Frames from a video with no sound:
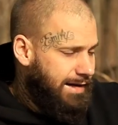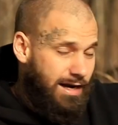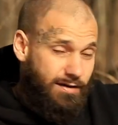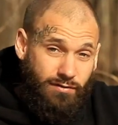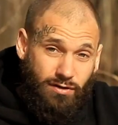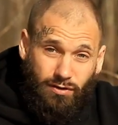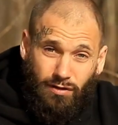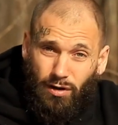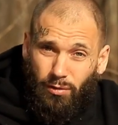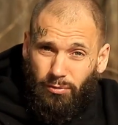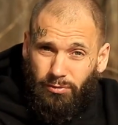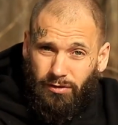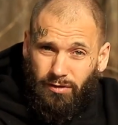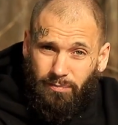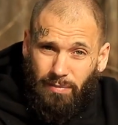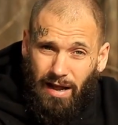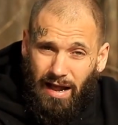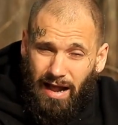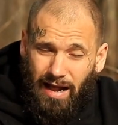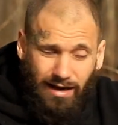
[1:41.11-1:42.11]
Everything with this
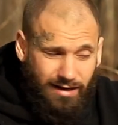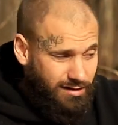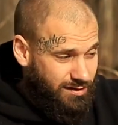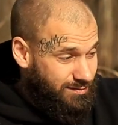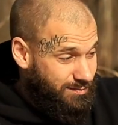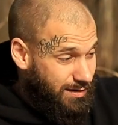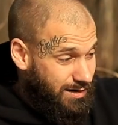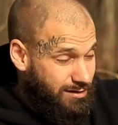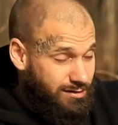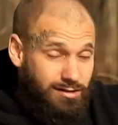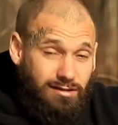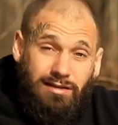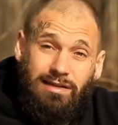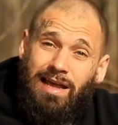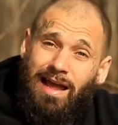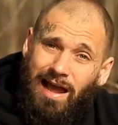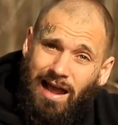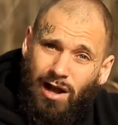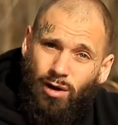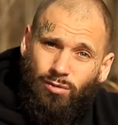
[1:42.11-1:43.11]
pack is basically
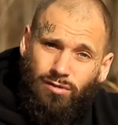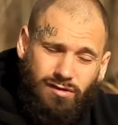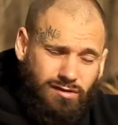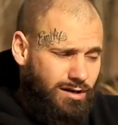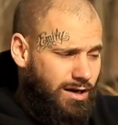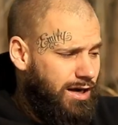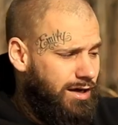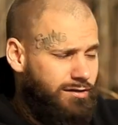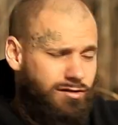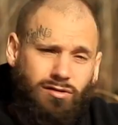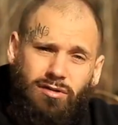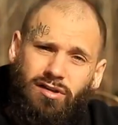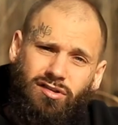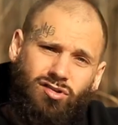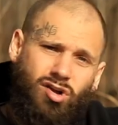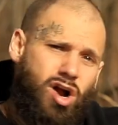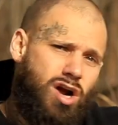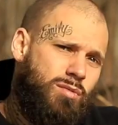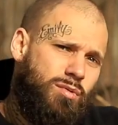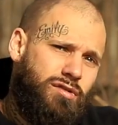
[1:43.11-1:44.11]
outside. So let's
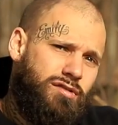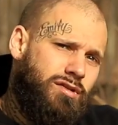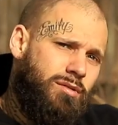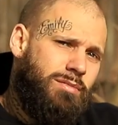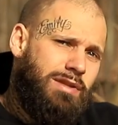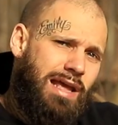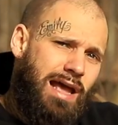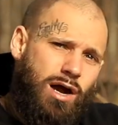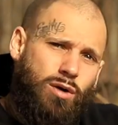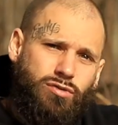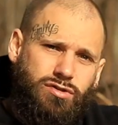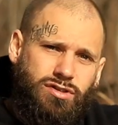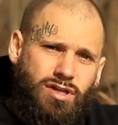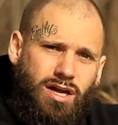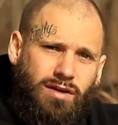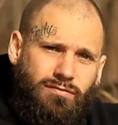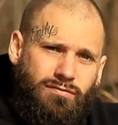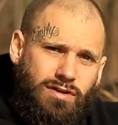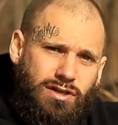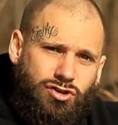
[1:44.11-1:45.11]
talk about some of the
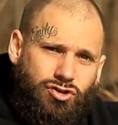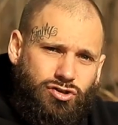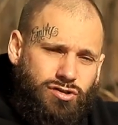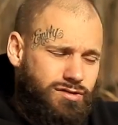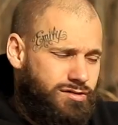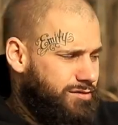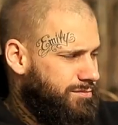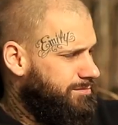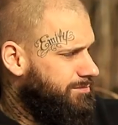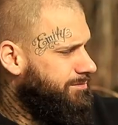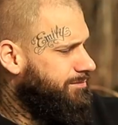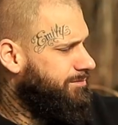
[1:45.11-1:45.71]
outside features.